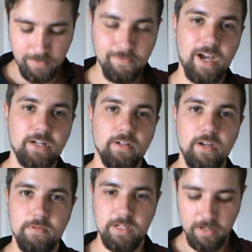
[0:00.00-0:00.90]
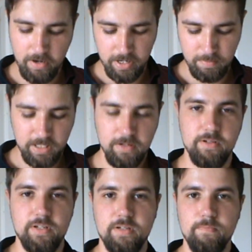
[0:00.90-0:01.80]
and in fact I only died
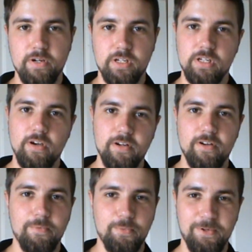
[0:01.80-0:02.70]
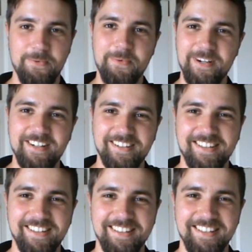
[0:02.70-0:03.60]
because my sidearm wouldn't work.